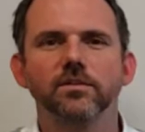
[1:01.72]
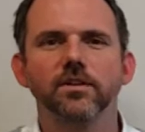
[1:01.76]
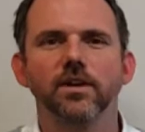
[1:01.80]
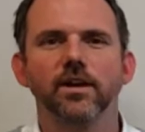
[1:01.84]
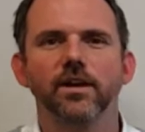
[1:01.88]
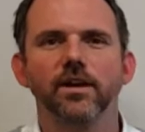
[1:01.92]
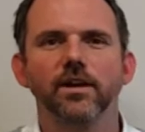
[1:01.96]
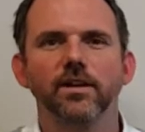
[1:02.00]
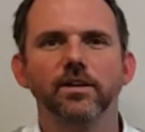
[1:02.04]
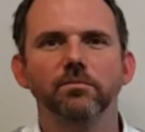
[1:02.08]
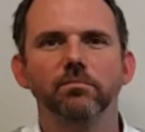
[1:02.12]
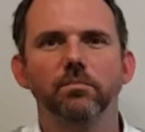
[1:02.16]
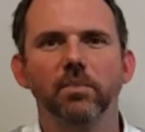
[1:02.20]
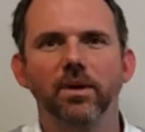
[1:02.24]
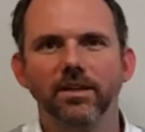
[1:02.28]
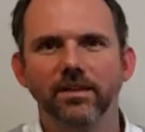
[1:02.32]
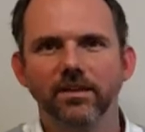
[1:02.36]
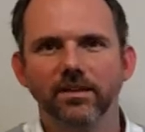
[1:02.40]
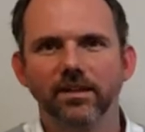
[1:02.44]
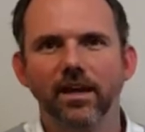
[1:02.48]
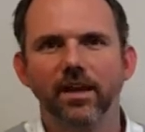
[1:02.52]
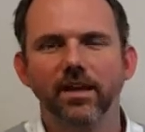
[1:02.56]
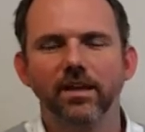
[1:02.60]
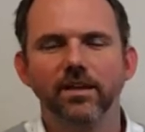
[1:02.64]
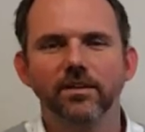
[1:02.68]
and
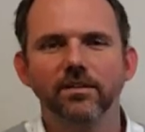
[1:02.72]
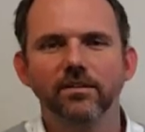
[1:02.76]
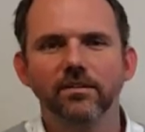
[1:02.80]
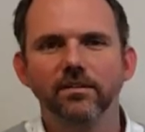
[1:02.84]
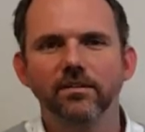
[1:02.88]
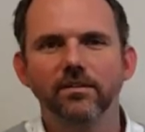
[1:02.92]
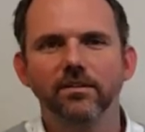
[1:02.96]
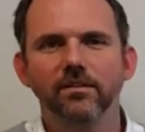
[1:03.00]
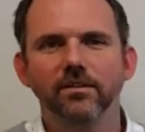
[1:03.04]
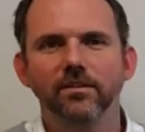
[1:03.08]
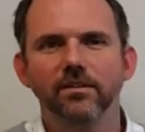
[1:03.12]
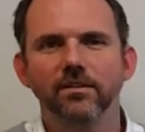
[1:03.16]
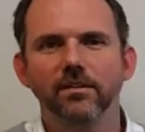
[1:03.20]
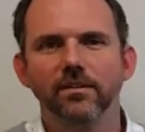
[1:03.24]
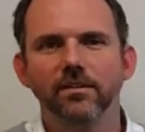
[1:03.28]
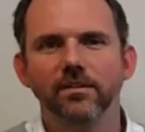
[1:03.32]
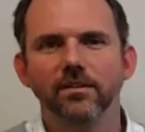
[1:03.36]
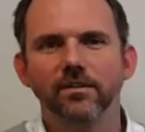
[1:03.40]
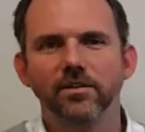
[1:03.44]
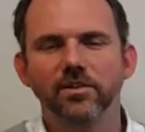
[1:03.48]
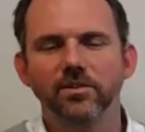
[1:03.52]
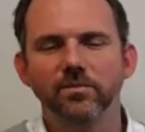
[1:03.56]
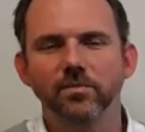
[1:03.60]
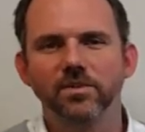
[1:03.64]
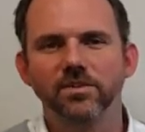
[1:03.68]
maintain
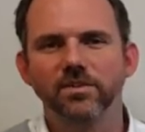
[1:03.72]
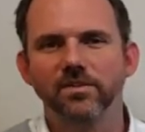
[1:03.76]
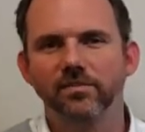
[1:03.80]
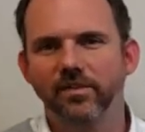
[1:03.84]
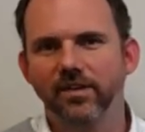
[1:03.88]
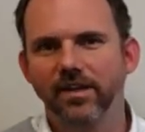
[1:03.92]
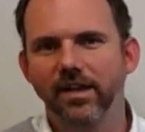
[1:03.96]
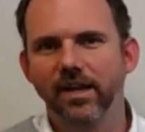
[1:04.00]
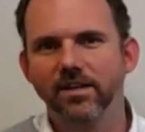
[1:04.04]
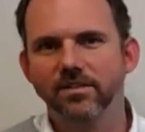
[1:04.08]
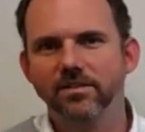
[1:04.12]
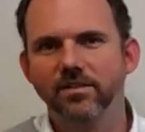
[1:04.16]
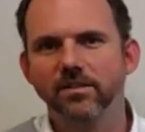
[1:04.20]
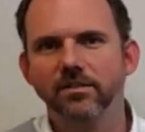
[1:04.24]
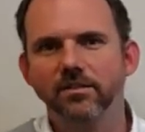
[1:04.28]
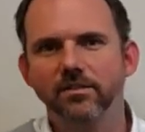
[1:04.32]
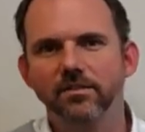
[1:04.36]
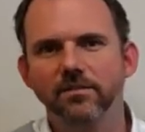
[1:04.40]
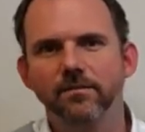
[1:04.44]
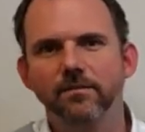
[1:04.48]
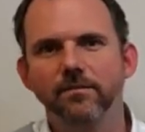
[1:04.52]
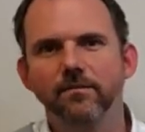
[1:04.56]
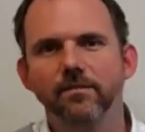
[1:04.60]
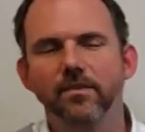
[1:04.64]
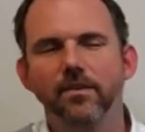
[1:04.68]
the specific asset,
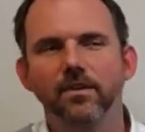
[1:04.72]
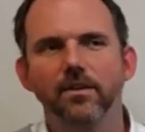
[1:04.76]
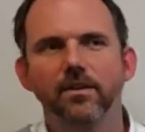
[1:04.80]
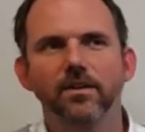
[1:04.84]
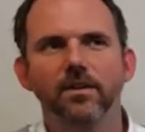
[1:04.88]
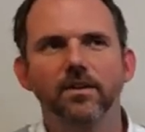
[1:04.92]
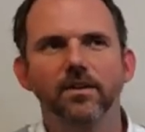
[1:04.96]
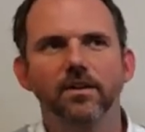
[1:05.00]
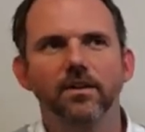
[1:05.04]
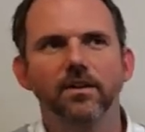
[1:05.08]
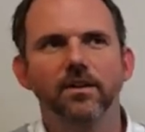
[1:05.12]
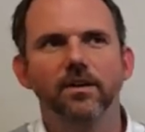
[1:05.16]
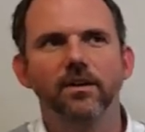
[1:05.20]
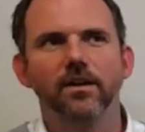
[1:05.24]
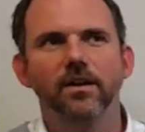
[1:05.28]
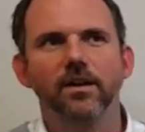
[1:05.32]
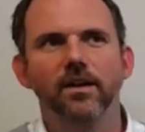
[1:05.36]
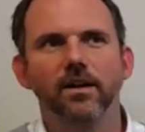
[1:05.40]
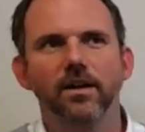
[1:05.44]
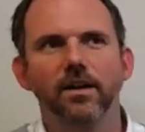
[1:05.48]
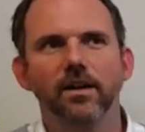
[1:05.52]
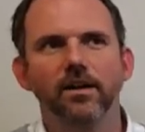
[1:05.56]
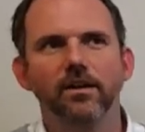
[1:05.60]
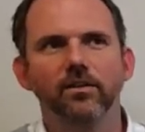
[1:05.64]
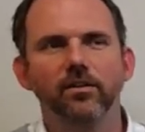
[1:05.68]

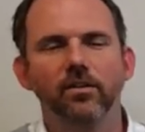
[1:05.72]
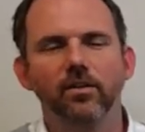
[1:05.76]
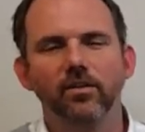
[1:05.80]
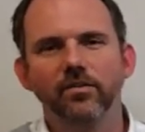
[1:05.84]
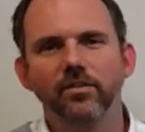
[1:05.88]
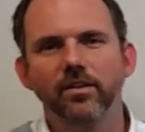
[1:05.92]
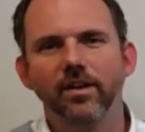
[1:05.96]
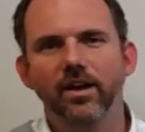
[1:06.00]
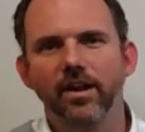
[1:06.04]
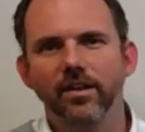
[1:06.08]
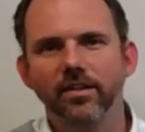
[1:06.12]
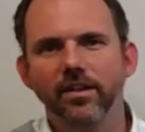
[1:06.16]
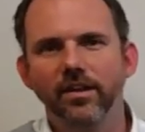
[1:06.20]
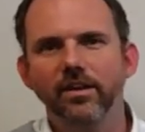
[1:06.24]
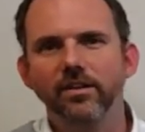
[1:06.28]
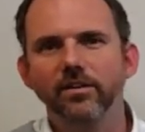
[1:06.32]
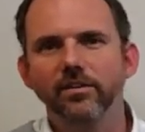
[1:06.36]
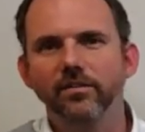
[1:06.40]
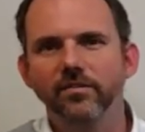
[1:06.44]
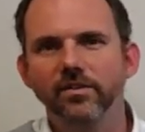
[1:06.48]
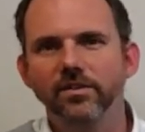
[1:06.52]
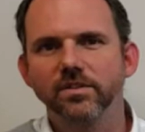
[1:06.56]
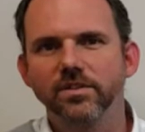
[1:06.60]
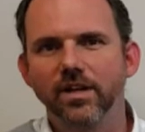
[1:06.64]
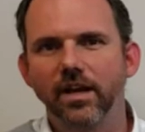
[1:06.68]
and on the other end
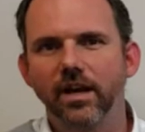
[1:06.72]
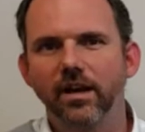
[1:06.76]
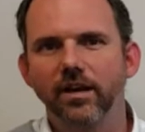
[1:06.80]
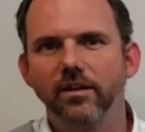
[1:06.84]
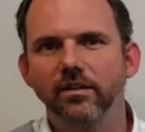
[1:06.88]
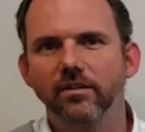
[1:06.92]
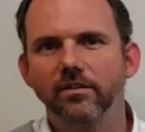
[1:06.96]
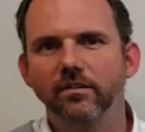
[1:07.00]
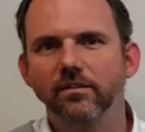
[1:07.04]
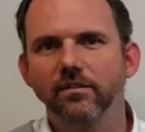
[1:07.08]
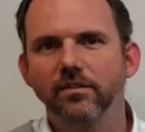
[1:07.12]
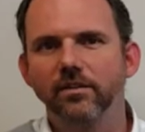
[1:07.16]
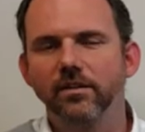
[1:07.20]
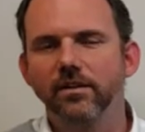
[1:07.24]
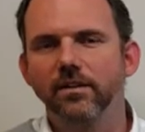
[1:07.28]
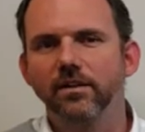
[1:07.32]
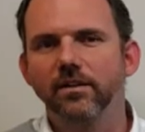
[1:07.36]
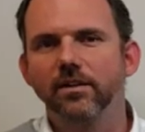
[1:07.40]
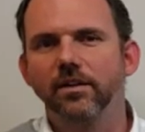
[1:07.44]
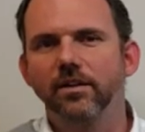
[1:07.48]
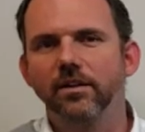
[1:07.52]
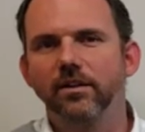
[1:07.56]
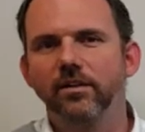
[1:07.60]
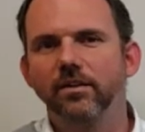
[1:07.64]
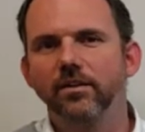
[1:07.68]
of the scale,
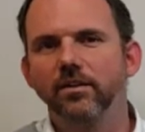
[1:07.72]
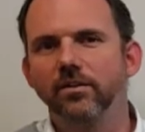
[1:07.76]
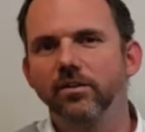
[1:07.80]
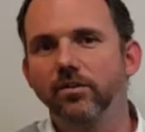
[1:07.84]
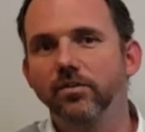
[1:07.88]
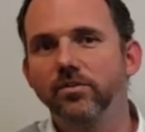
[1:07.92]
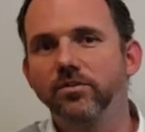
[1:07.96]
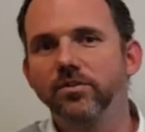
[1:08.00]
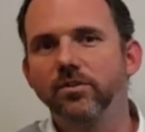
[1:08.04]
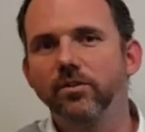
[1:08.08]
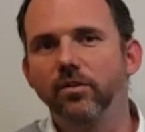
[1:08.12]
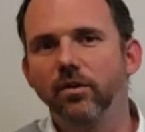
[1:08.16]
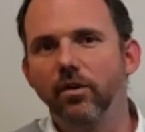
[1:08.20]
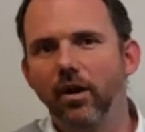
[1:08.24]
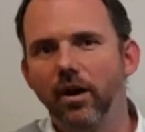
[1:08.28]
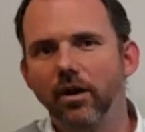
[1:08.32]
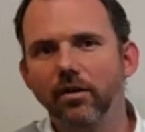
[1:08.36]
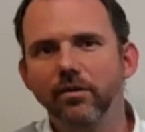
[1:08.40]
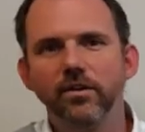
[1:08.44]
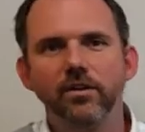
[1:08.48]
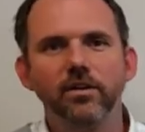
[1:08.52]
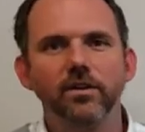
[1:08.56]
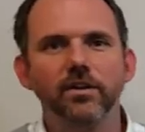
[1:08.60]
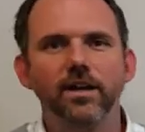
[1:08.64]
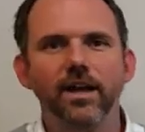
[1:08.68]
using or
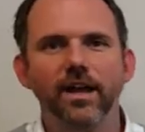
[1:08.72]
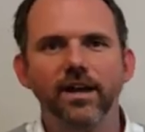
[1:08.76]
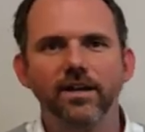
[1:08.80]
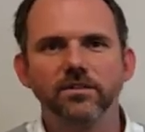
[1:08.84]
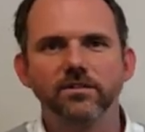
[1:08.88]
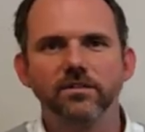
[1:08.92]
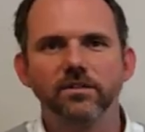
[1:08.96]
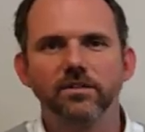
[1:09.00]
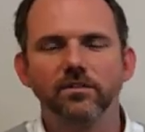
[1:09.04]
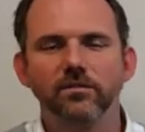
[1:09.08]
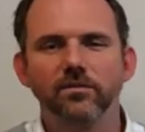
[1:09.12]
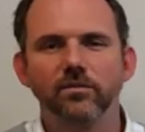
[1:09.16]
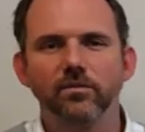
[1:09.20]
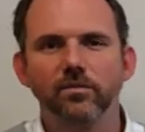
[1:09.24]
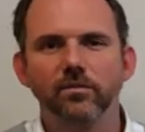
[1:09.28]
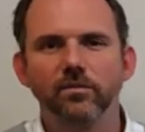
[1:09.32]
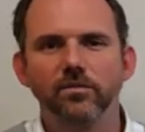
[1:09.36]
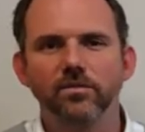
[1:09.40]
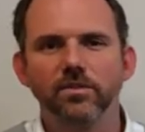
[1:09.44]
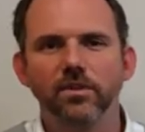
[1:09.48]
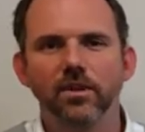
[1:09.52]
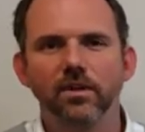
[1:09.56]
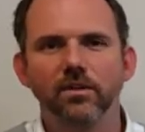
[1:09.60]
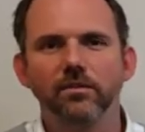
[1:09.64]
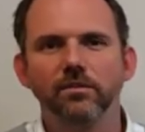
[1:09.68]
owning an asset
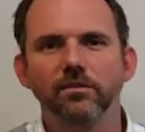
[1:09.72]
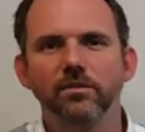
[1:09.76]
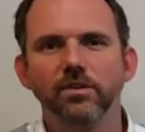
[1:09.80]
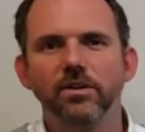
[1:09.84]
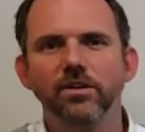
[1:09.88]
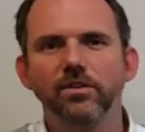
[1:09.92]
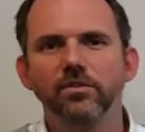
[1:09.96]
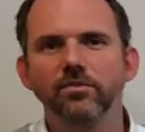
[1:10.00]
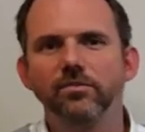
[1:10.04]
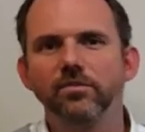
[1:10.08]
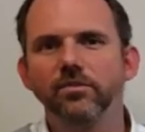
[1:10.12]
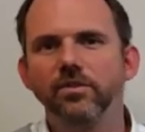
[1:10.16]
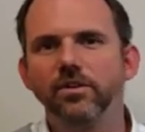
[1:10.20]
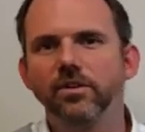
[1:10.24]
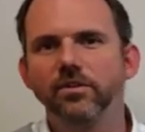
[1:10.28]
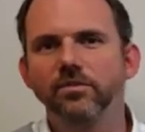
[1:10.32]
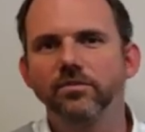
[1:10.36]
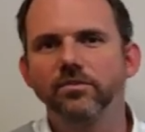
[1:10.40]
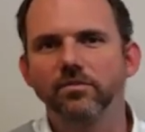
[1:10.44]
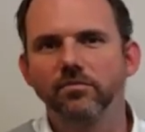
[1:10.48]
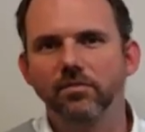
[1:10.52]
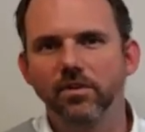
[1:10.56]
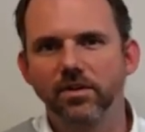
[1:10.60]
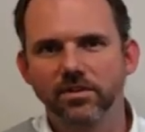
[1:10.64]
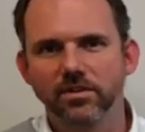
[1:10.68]
also
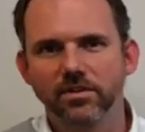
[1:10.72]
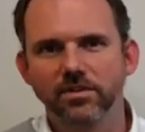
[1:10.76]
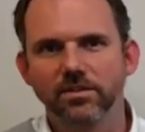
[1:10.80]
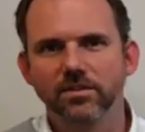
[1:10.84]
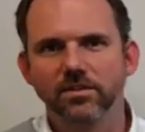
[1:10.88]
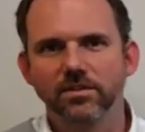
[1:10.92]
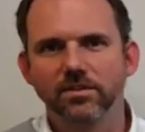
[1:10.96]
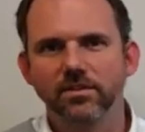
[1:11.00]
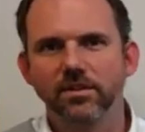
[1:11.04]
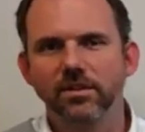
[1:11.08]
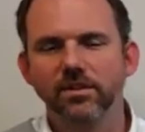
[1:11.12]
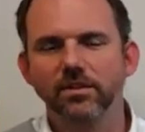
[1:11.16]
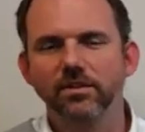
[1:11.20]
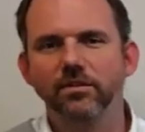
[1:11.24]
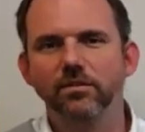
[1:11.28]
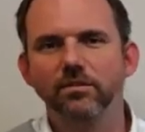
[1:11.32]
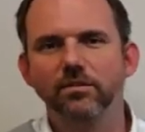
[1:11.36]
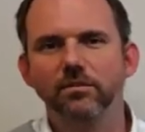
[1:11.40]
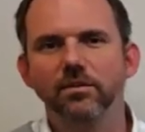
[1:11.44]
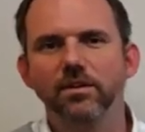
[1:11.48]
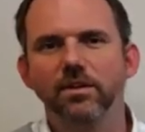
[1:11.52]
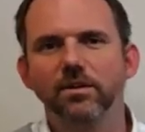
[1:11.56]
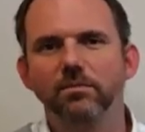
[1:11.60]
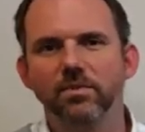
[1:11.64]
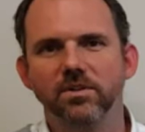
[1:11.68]
introduces risks
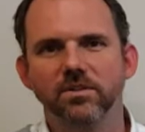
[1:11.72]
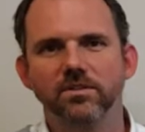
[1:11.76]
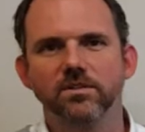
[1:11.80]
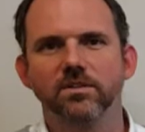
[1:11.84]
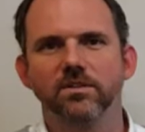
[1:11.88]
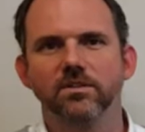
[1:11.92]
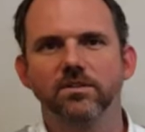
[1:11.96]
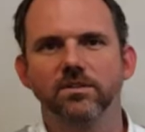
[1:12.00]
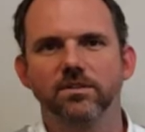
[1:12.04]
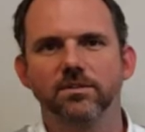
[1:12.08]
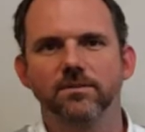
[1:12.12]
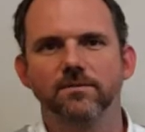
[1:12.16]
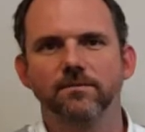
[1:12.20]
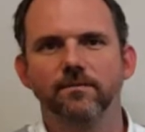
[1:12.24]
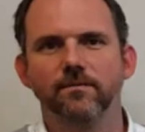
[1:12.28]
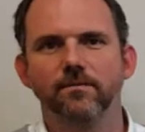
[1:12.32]
into a business.